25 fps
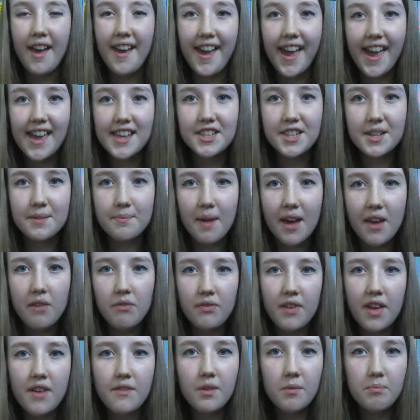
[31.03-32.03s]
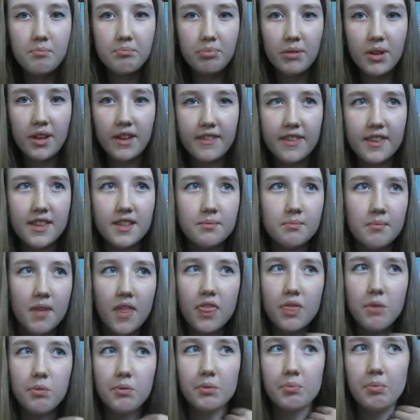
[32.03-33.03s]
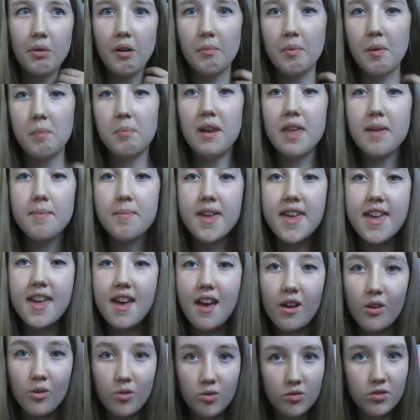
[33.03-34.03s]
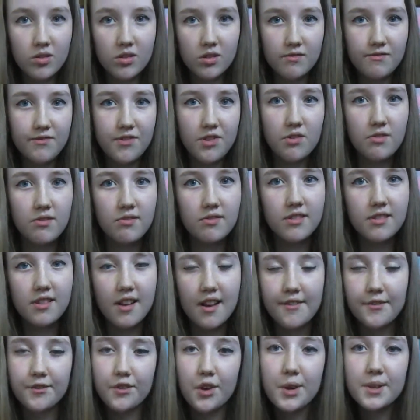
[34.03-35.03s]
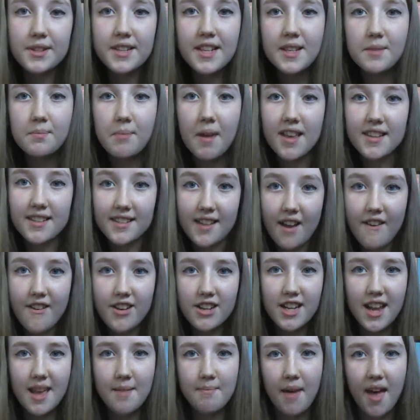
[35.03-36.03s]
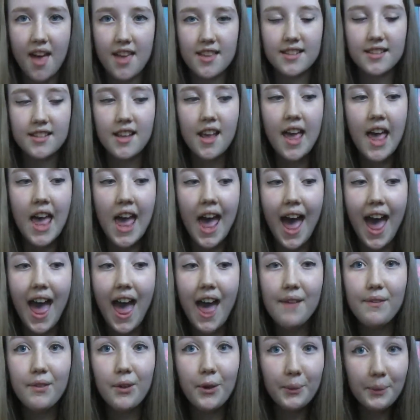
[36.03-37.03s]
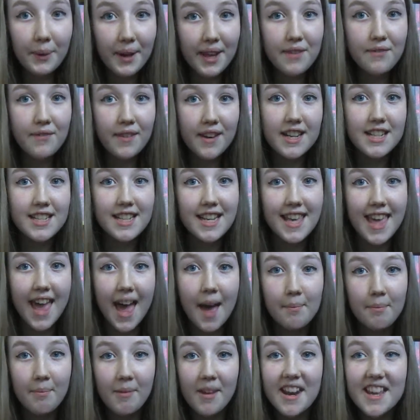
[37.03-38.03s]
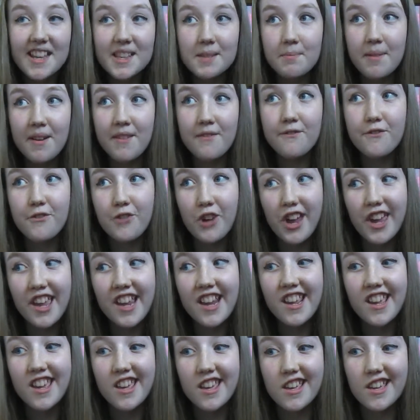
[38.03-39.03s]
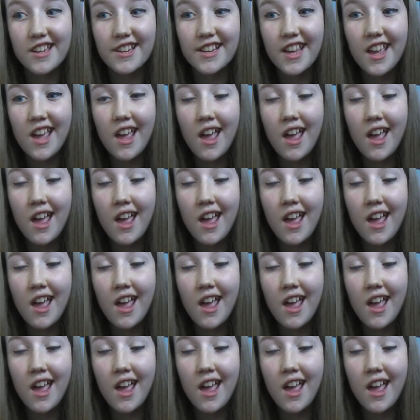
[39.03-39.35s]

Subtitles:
Okay, so my favourite book this month would probably be A Court of Thorns and Roses by Sarah J Maas. I haven't quite finished it yet, but it's been freaking good.